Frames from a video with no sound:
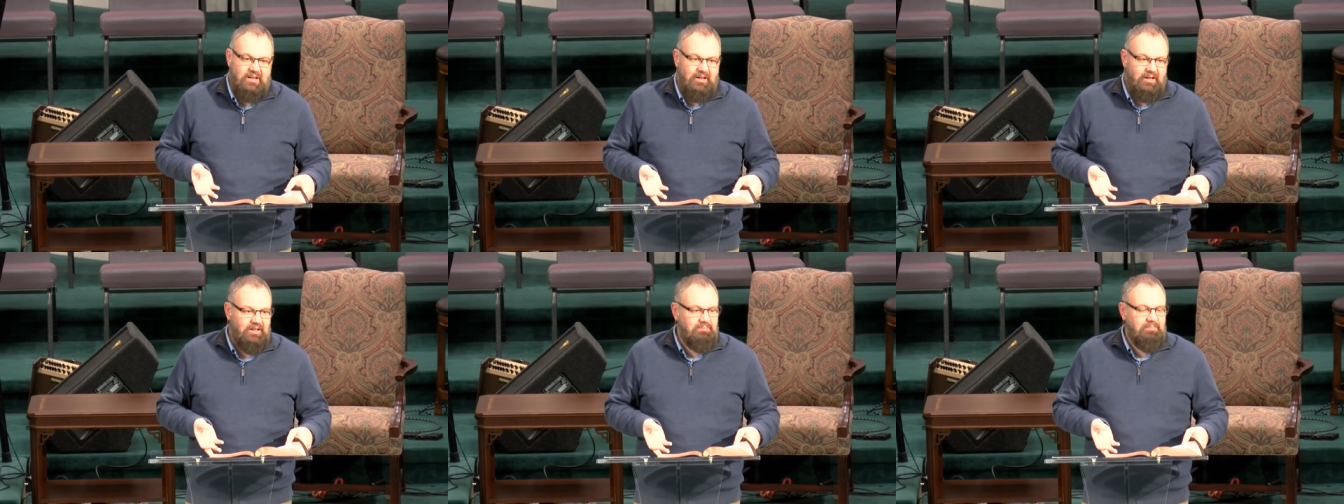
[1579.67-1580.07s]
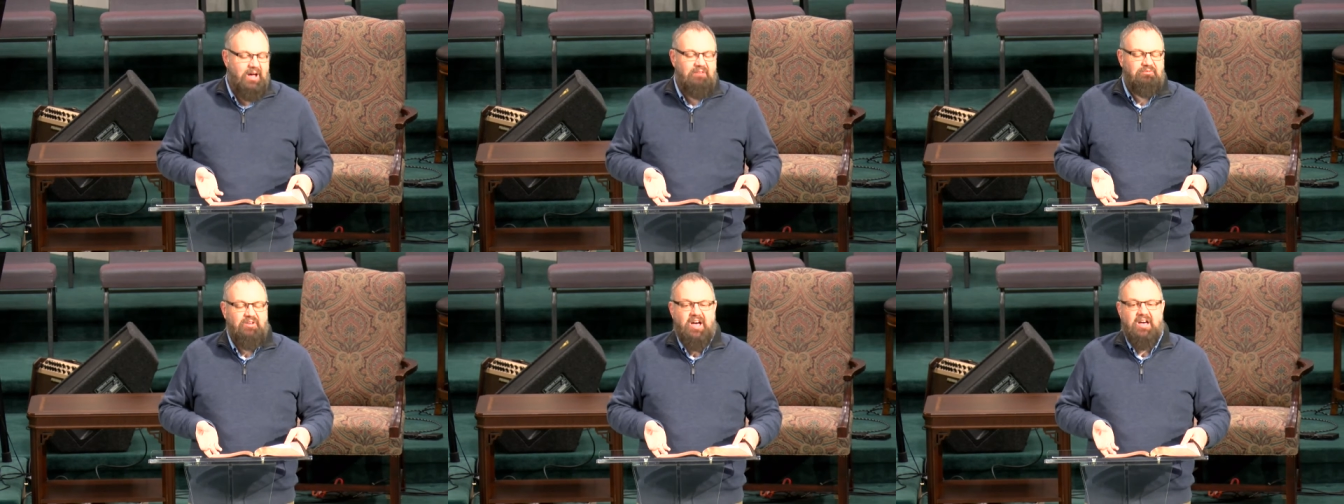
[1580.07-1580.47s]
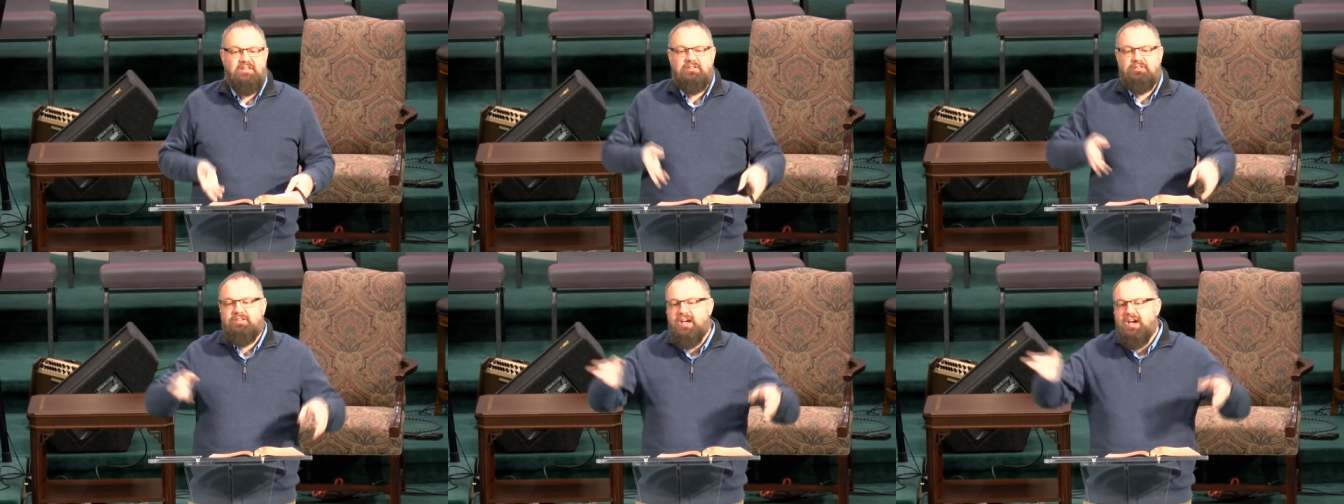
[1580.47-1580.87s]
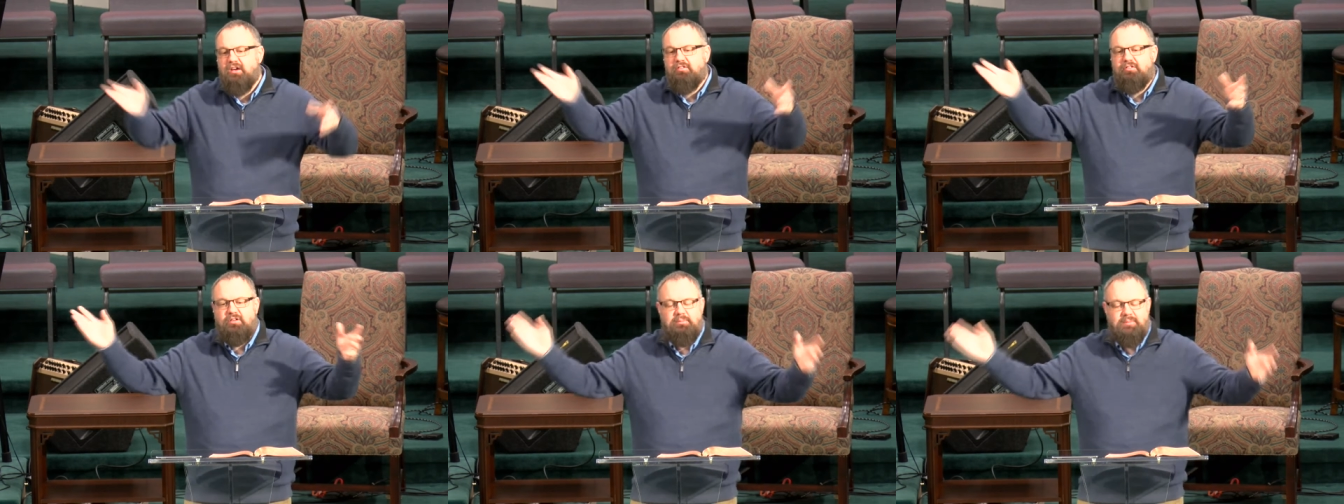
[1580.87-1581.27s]
In my Father's
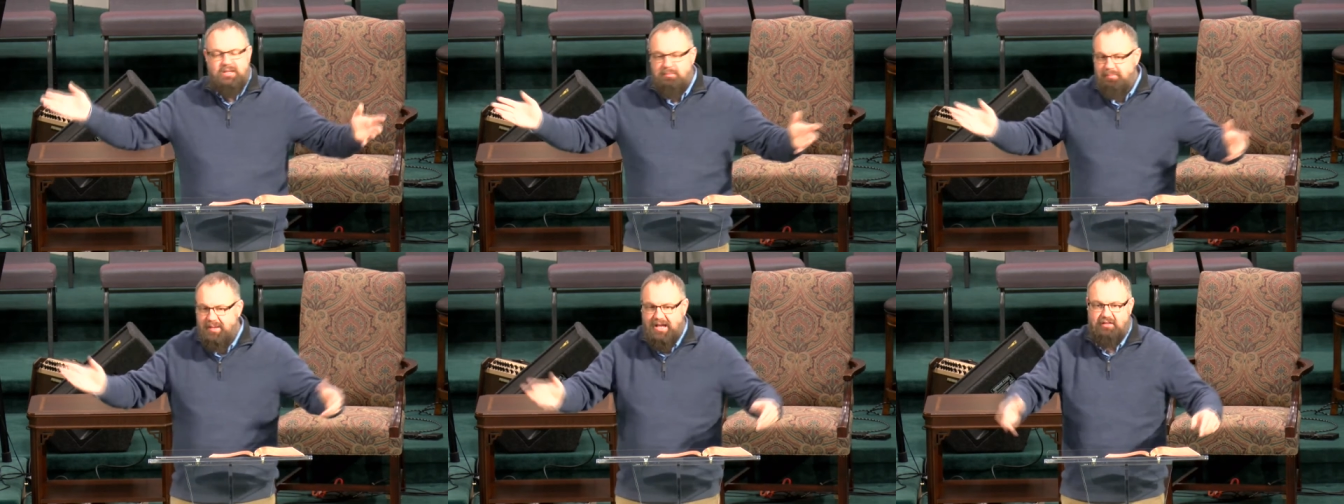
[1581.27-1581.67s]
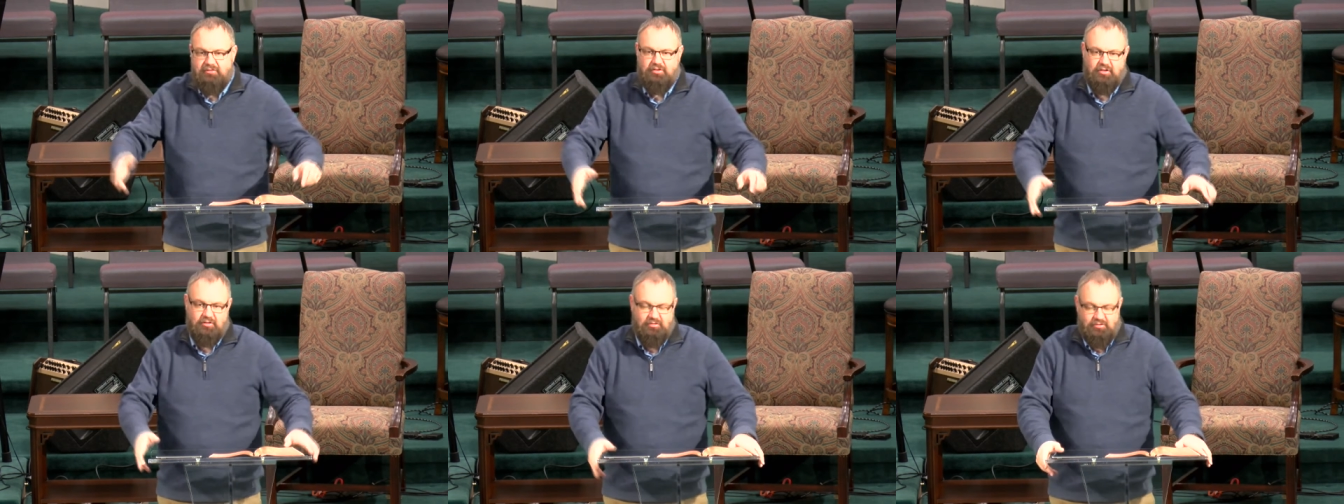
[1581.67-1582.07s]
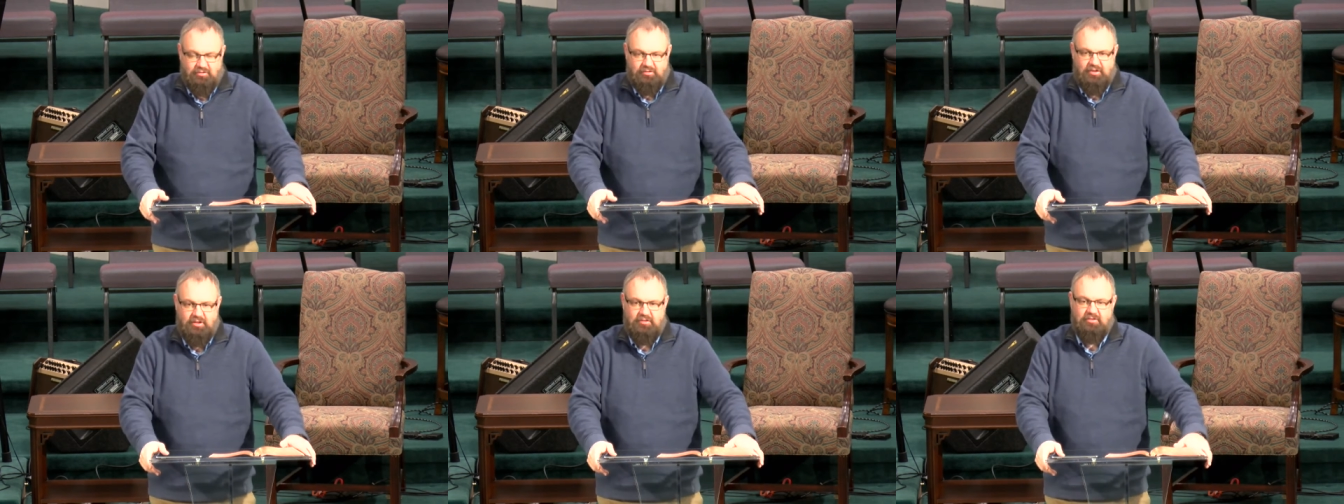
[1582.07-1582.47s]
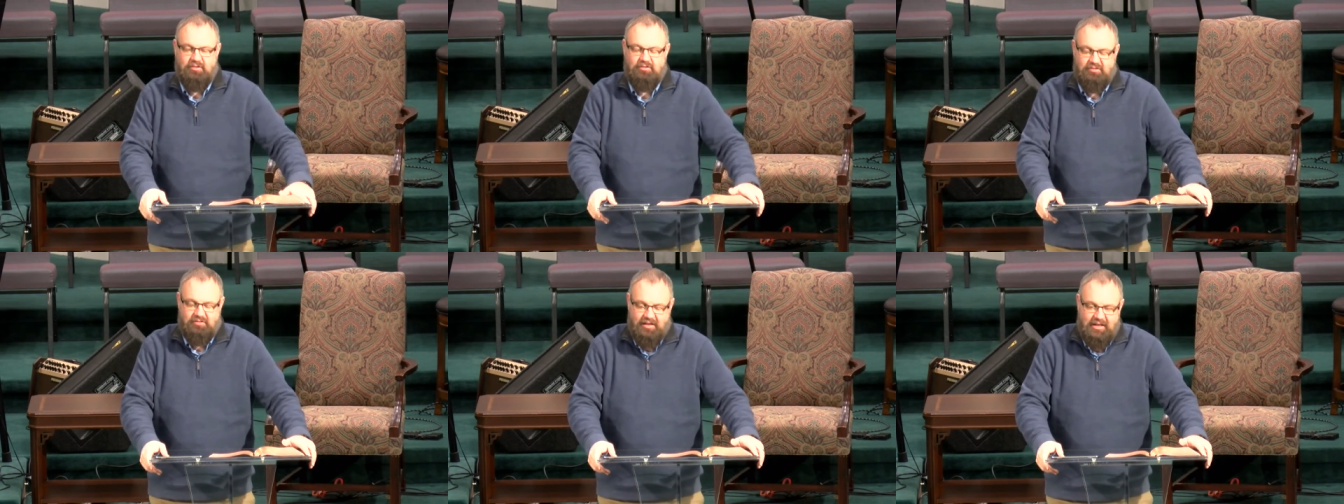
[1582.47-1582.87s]
house are many mansions,
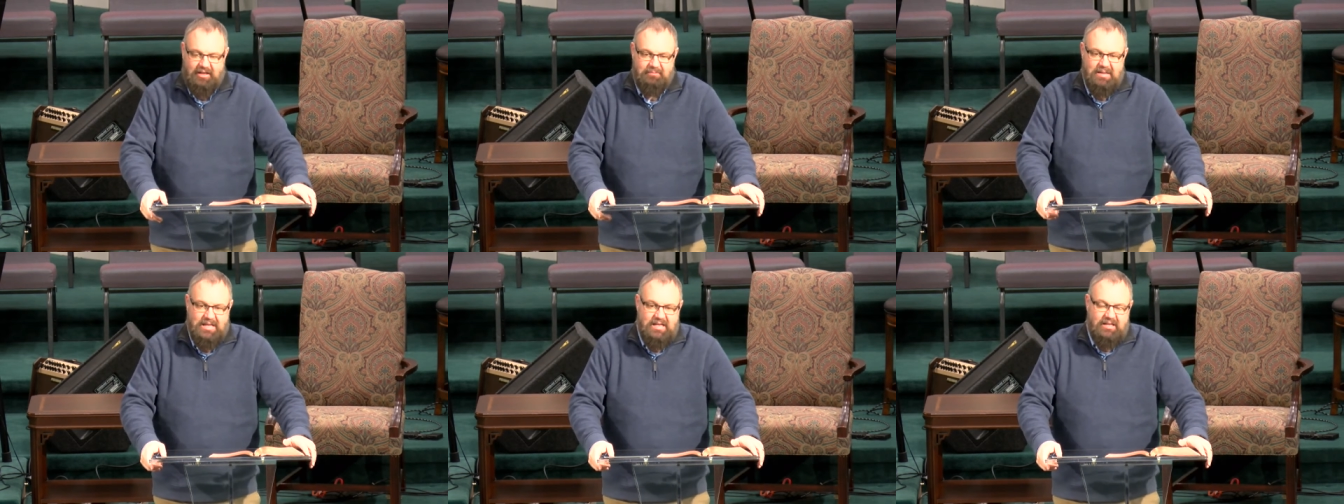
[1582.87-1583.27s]
Jesus said.